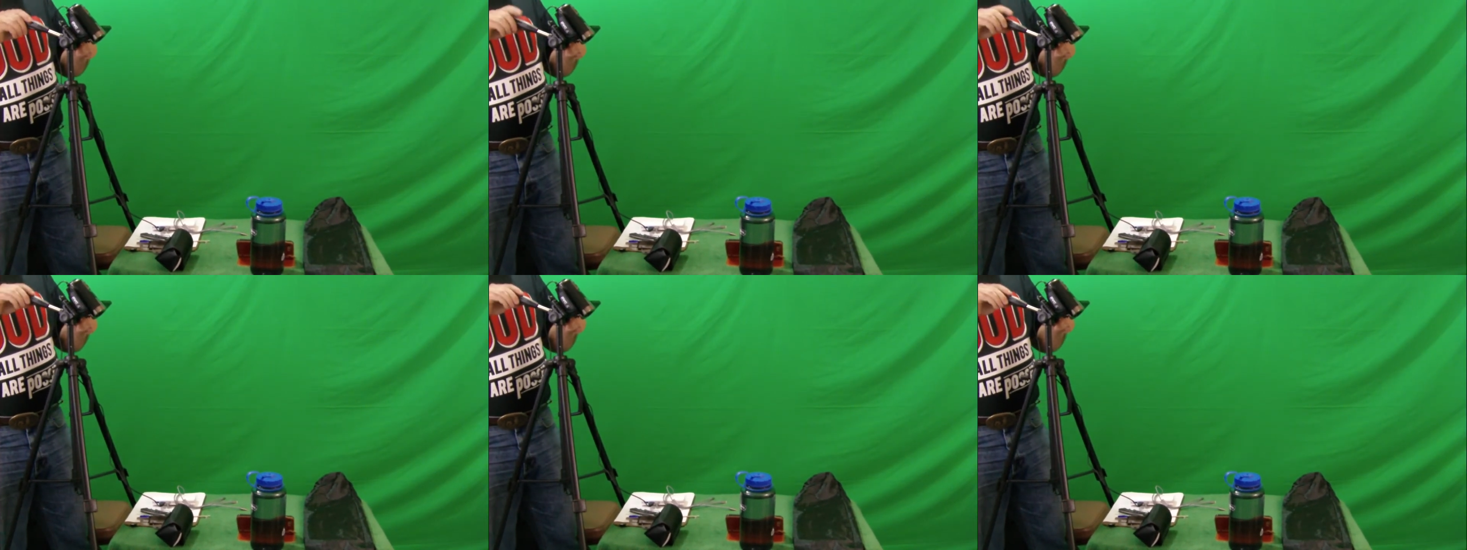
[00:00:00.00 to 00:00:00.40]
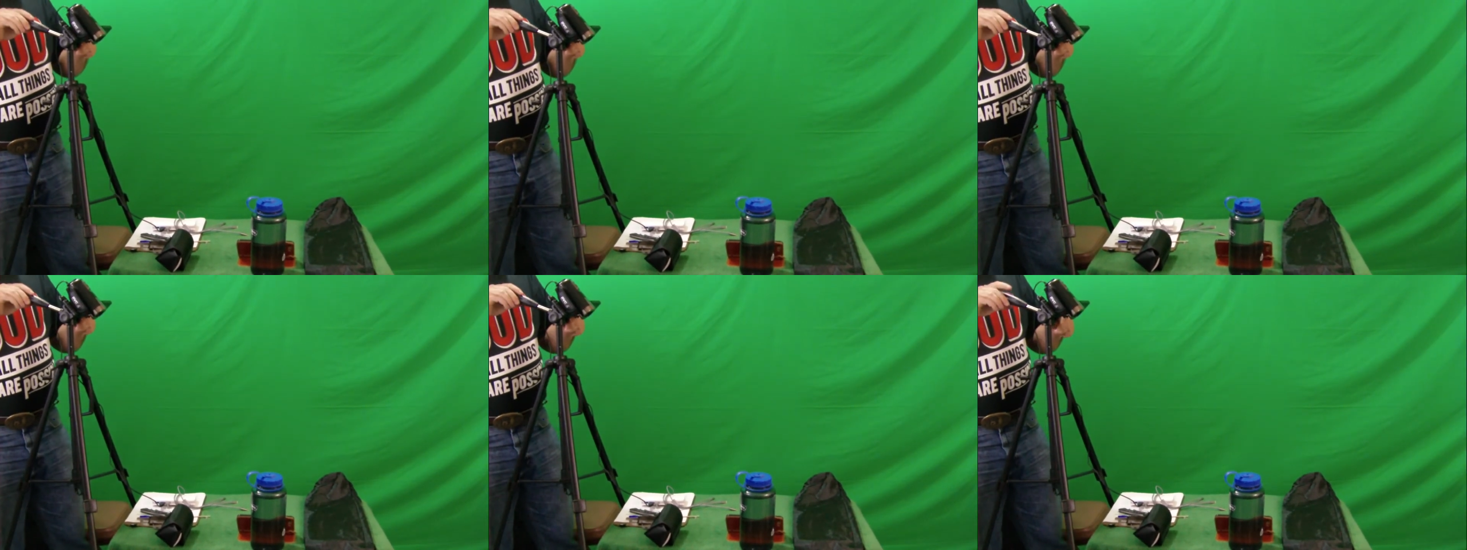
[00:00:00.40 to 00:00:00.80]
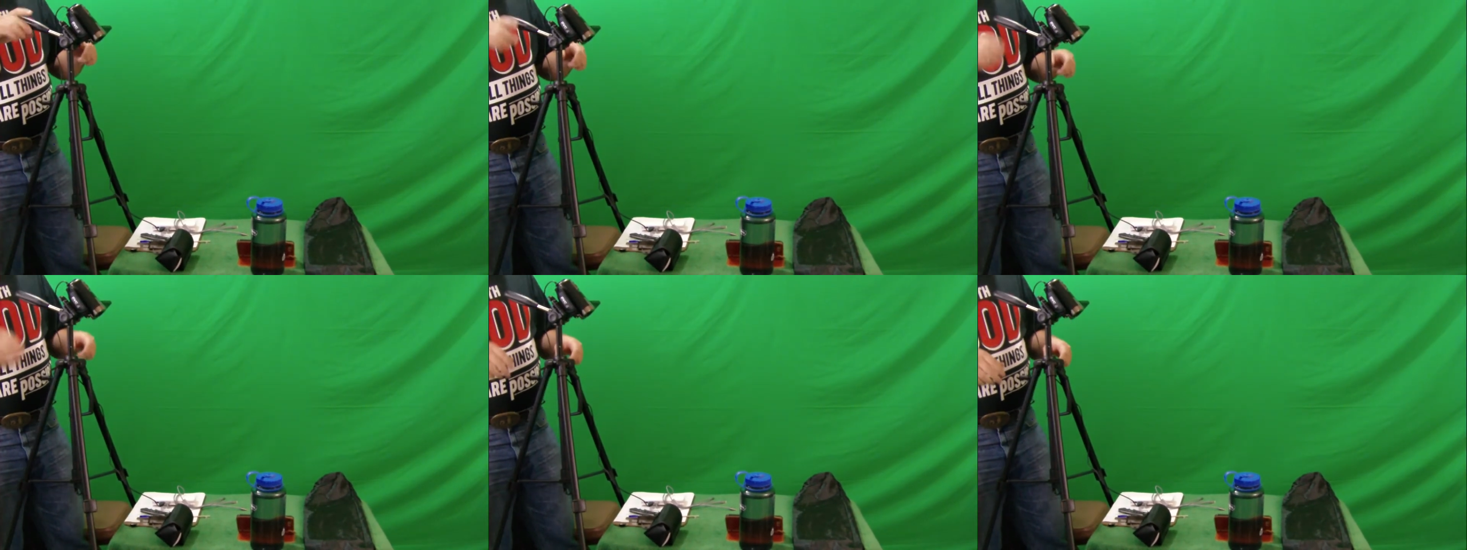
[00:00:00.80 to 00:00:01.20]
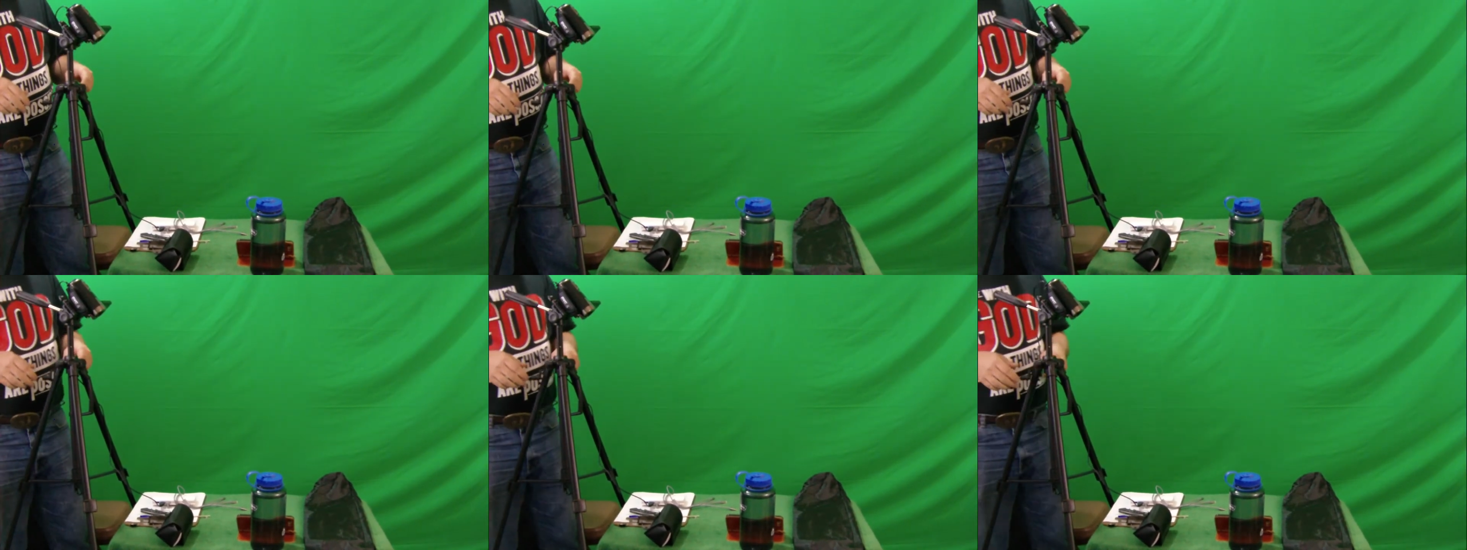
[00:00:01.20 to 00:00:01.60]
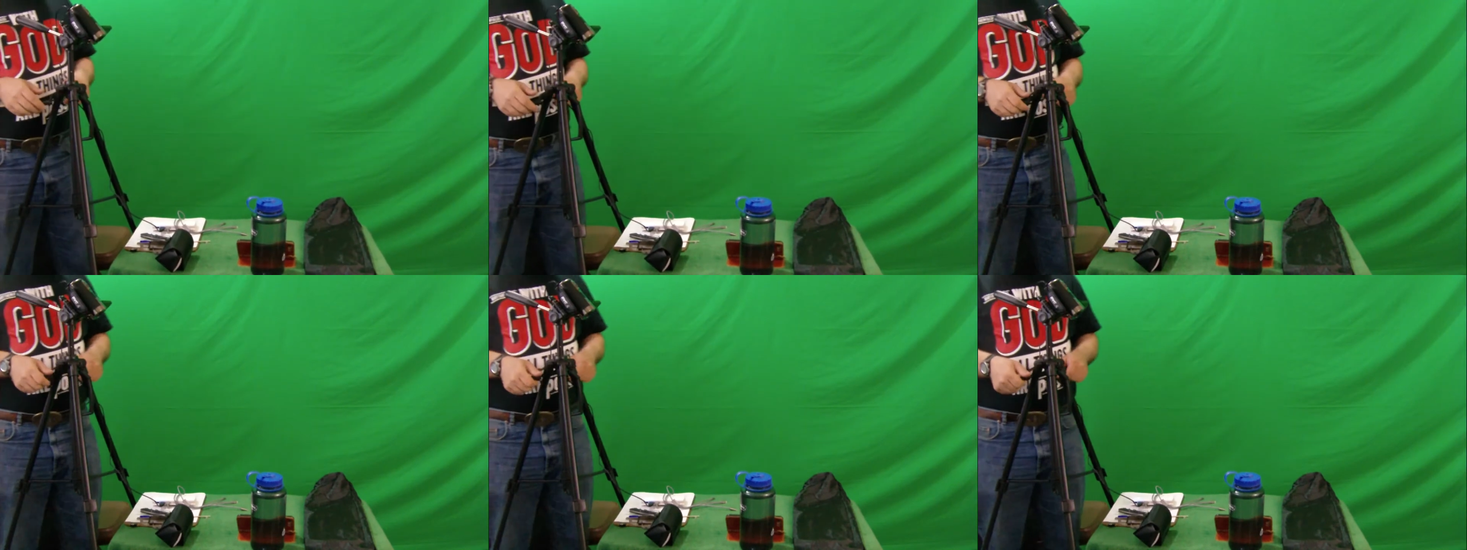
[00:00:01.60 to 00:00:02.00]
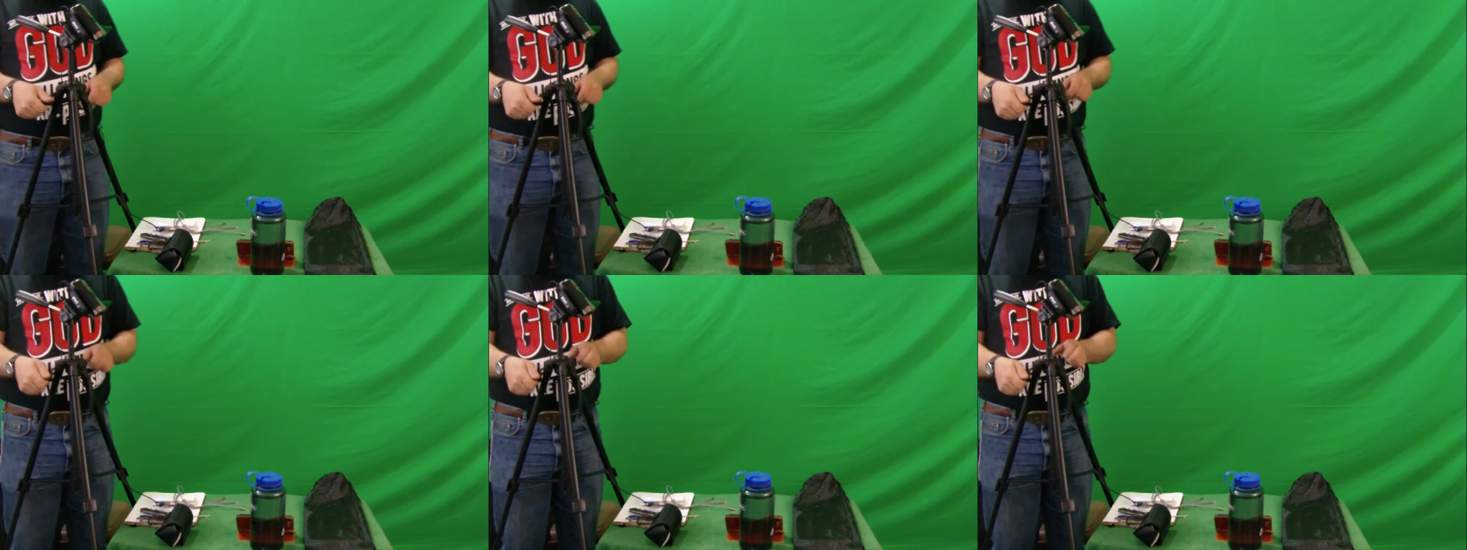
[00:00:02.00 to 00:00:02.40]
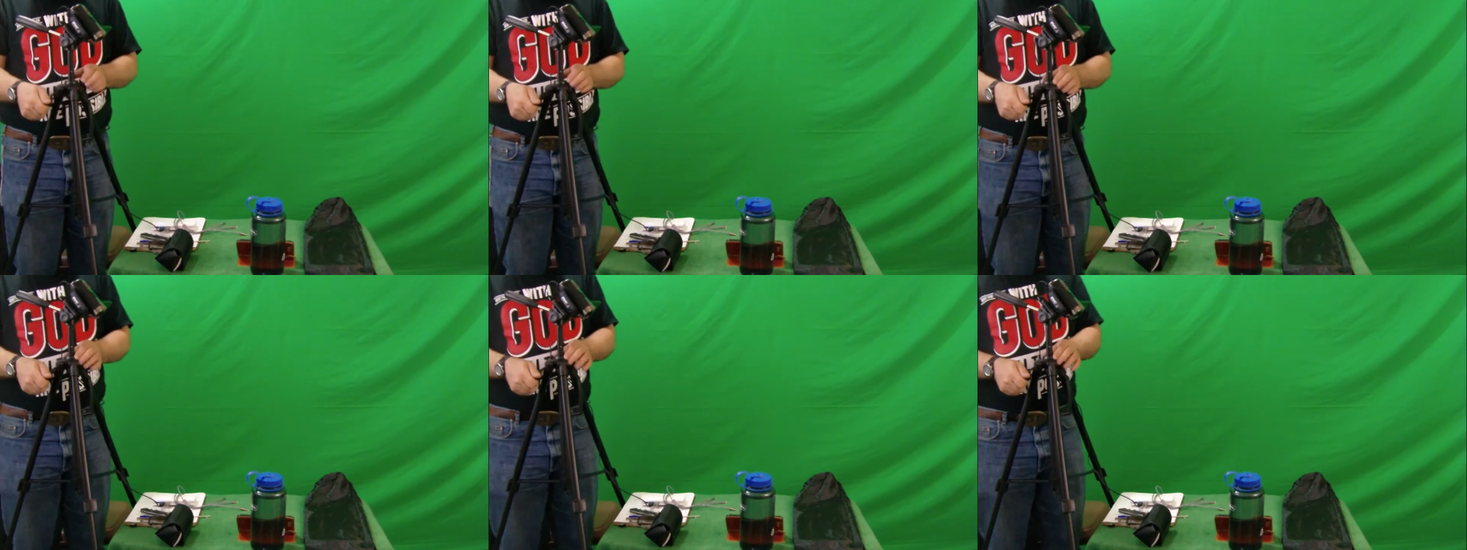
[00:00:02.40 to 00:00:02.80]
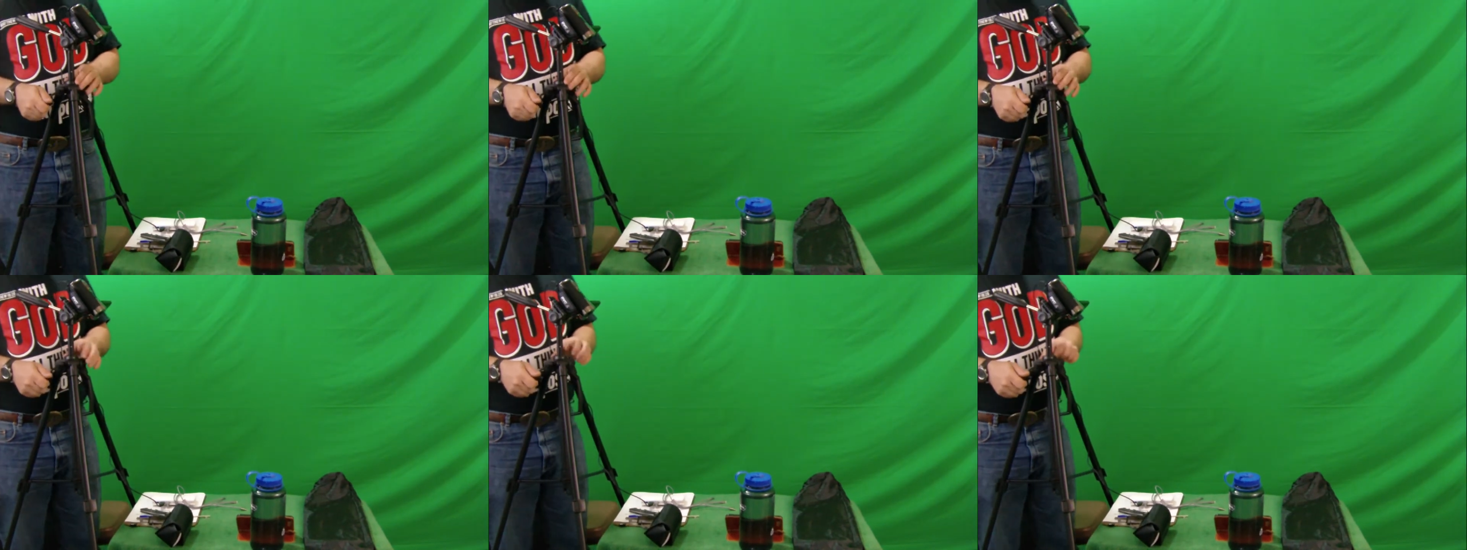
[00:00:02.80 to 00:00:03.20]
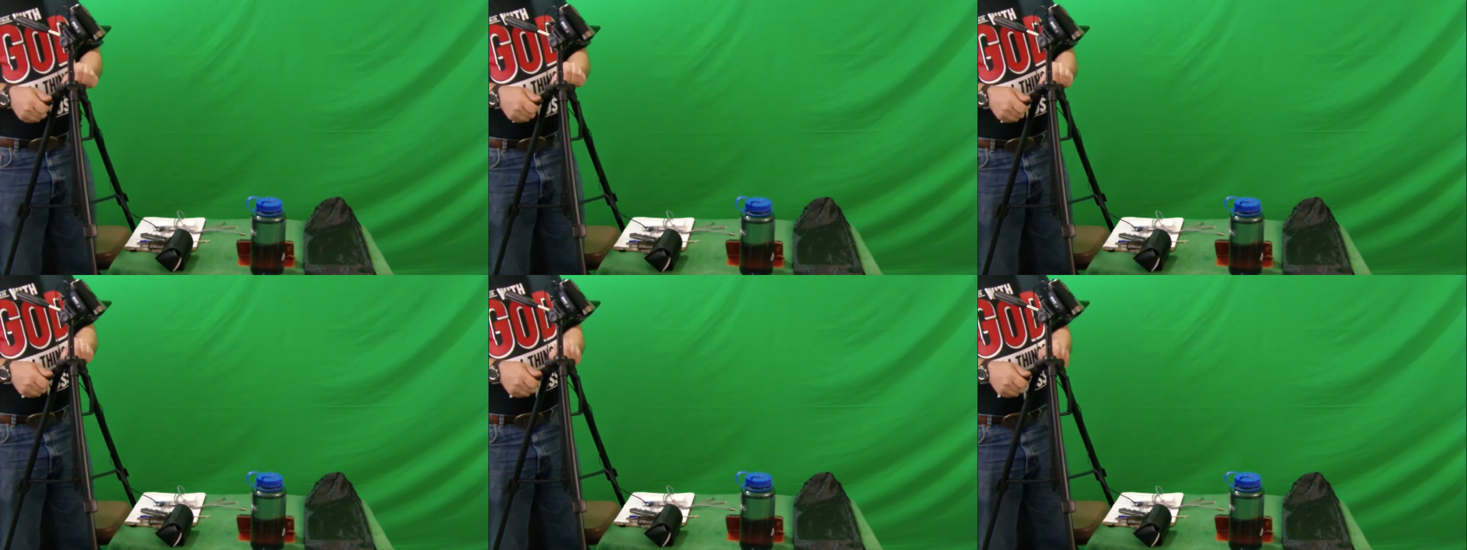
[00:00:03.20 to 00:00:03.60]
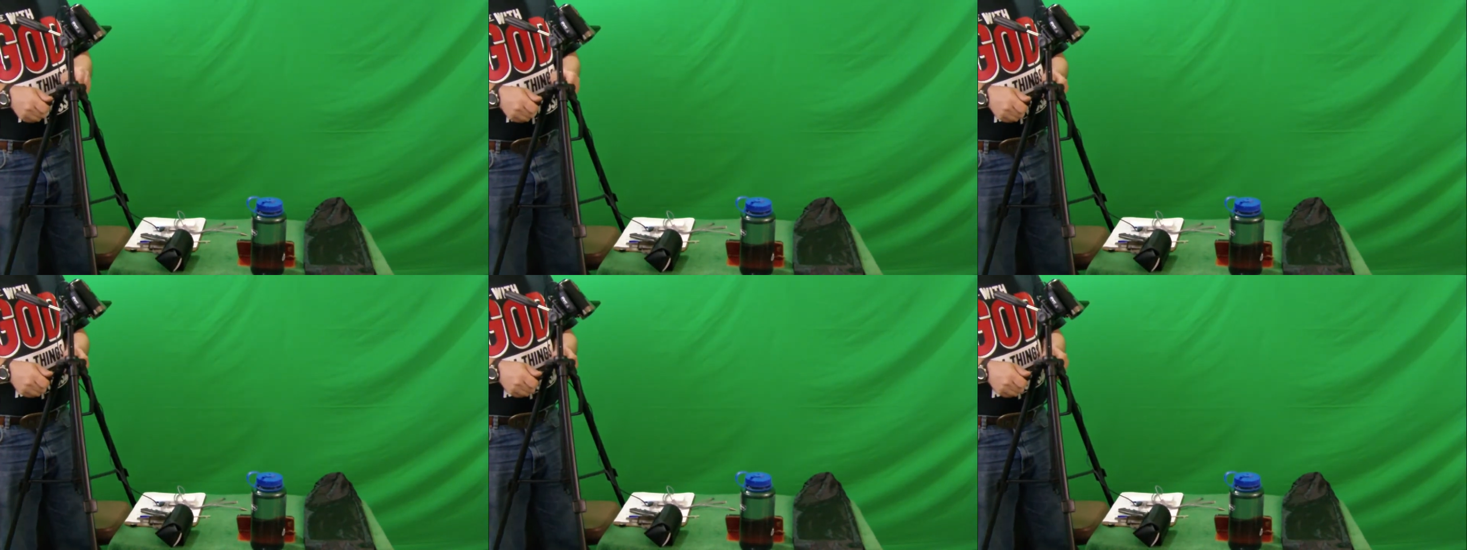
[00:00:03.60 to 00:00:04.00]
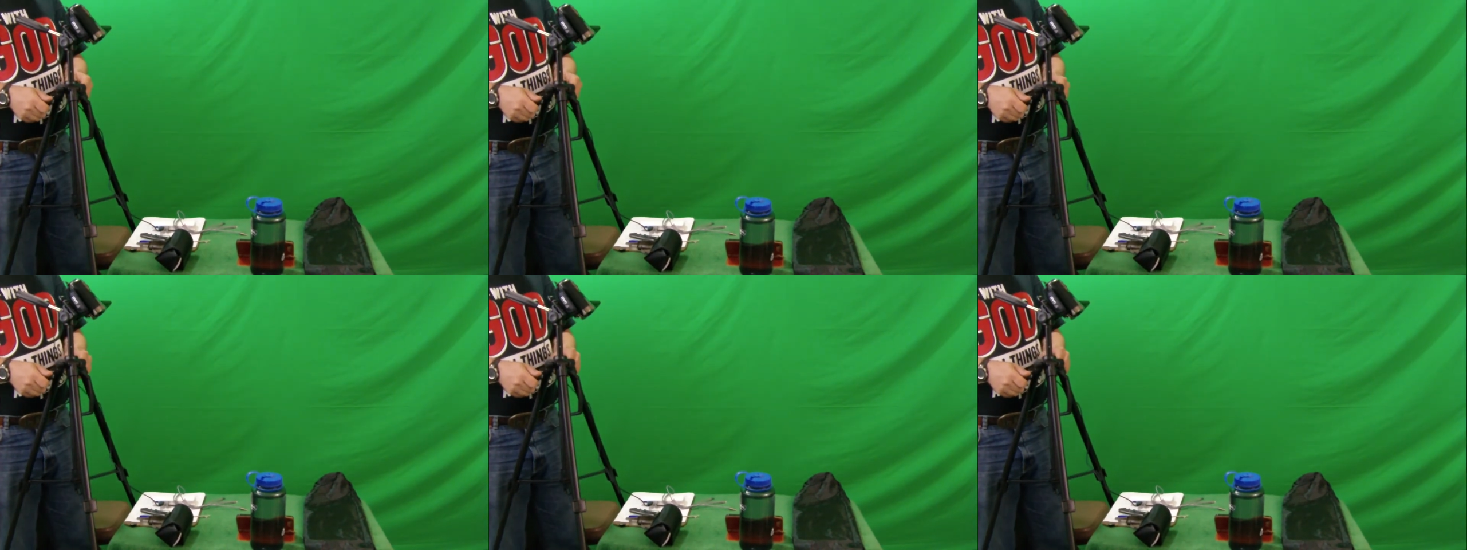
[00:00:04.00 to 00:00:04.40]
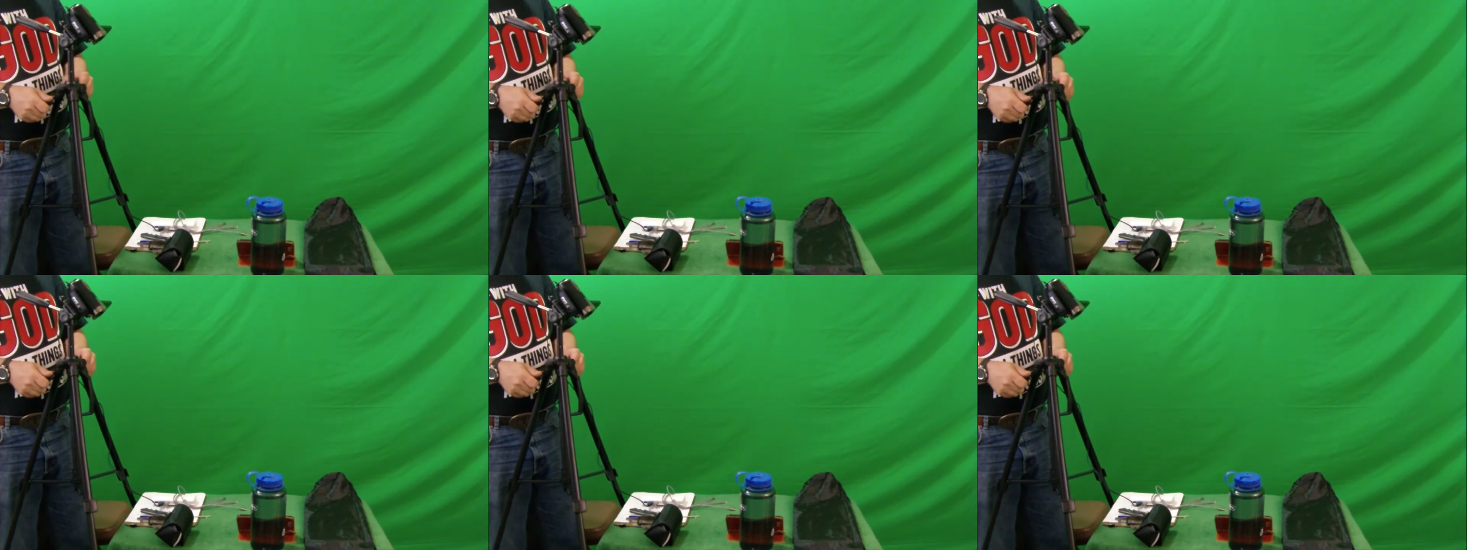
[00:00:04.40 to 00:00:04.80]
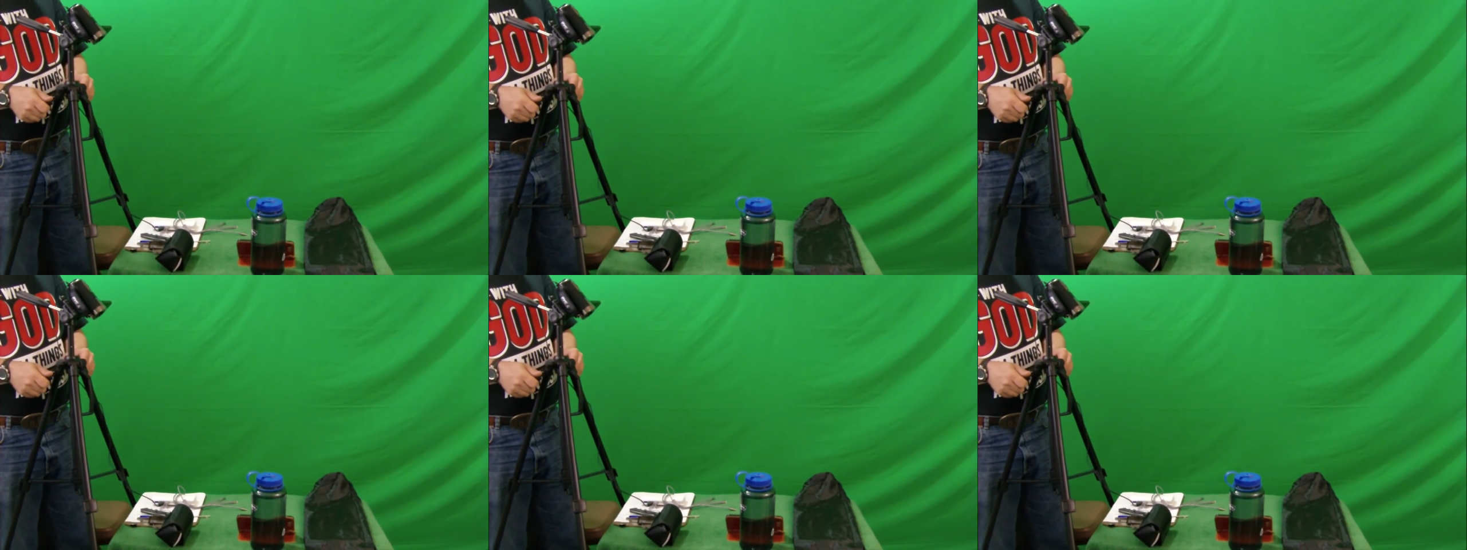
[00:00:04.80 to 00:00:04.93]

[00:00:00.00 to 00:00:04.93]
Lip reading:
Nobody's mouth can be seen.